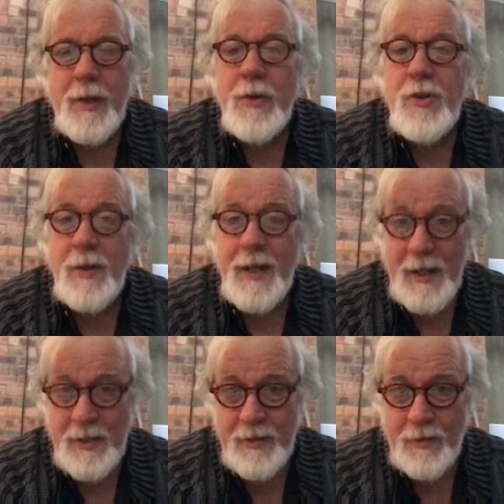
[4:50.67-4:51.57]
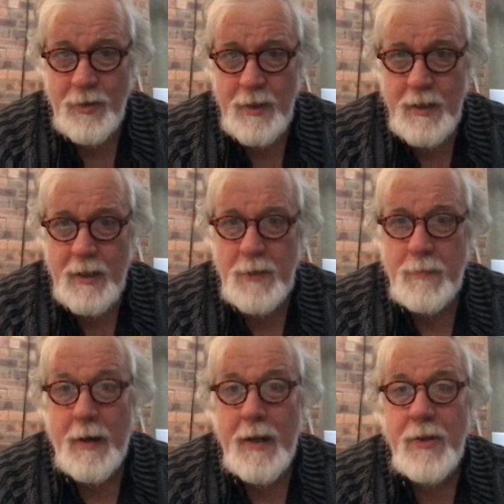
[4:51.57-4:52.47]
During the interval, I
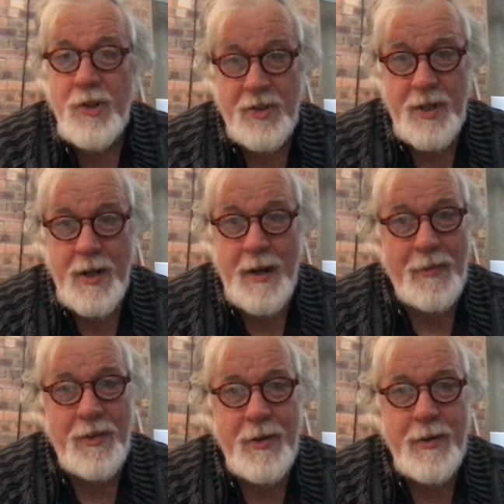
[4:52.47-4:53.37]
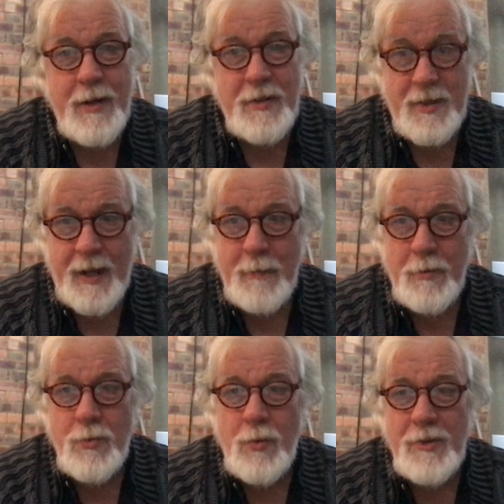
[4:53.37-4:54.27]
spy Justin and Anthea at a
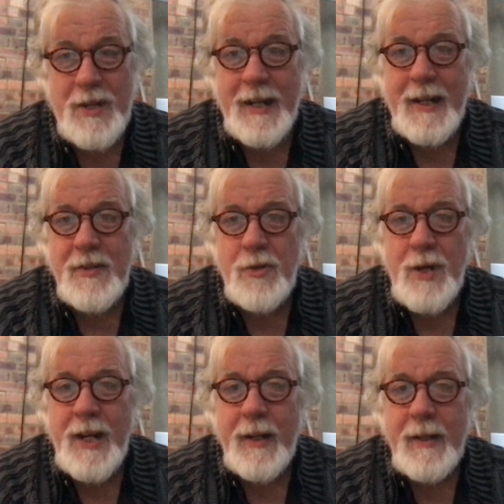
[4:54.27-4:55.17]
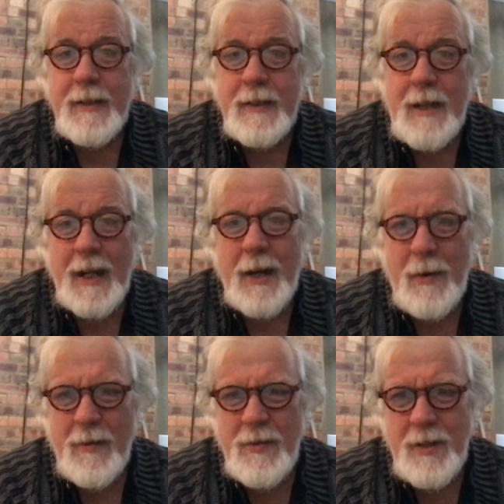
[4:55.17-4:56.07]
table while Dad gets a drink. I go
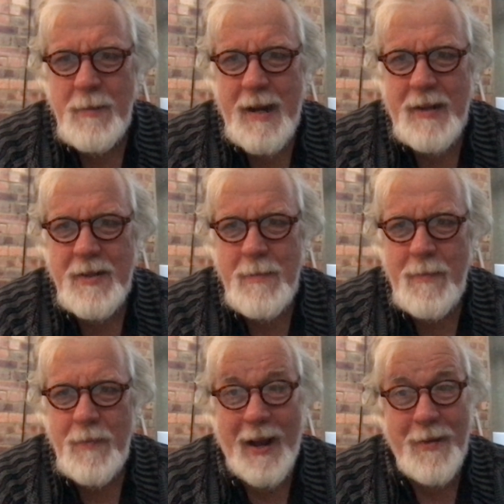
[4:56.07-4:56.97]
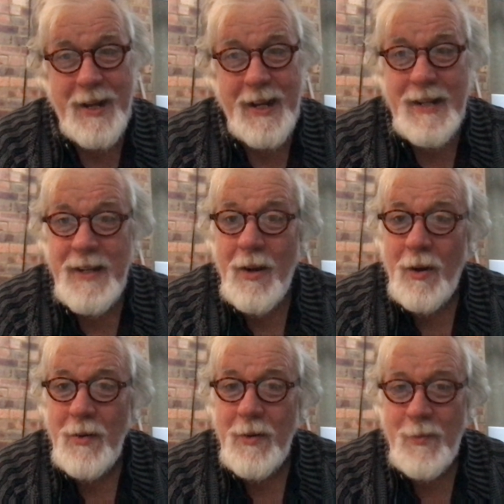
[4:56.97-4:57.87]
over to them and ask them how they're getting
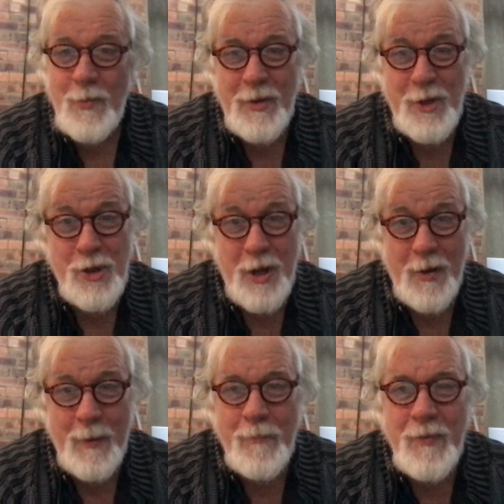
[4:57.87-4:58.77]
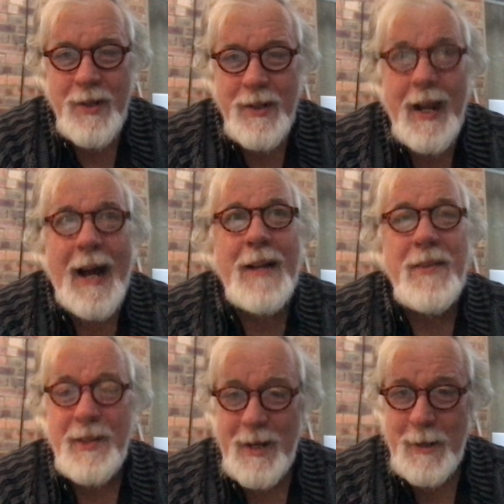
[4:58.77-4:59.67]
on with the show.
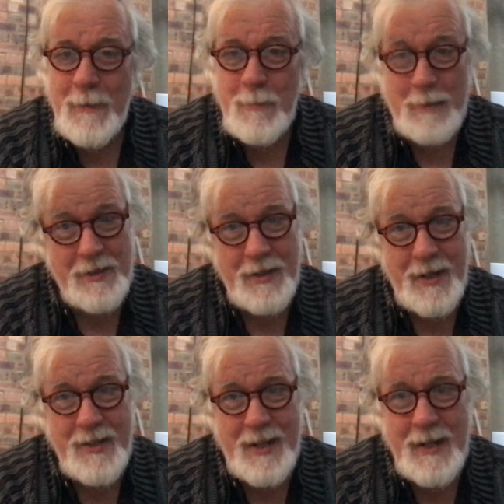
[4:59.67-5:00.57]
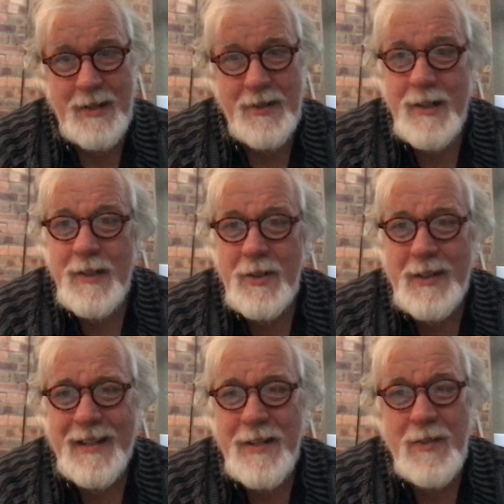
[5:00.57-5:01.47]
Anthea pleasantly says she
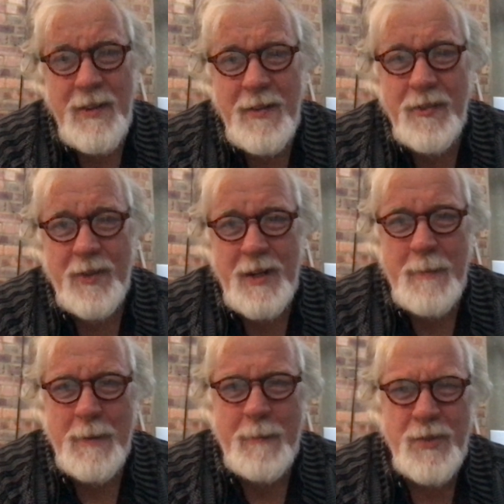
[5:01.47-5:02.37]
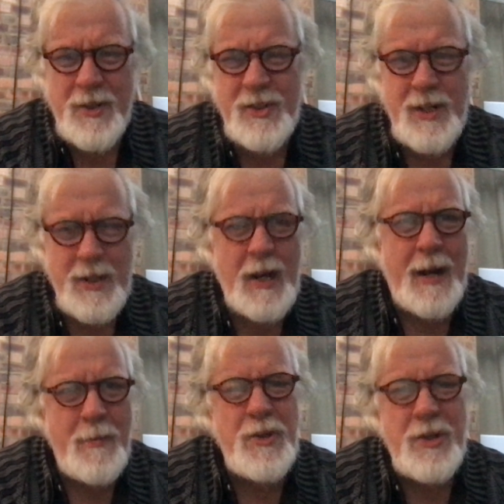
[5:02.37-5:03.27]
thinks it's very funny but does think the
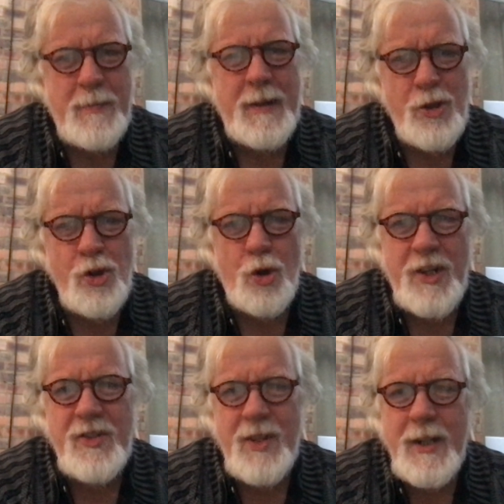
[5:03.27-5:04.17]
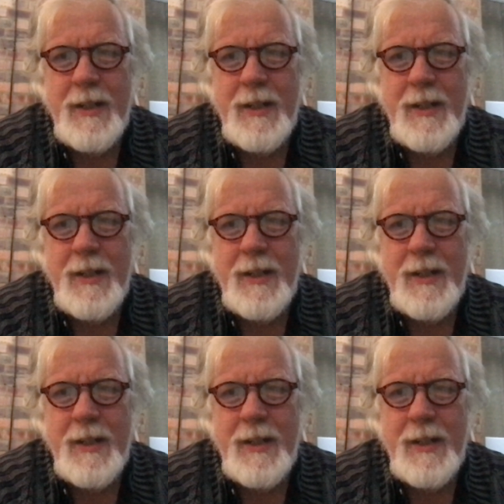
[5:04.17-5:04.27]
language is a bit choice.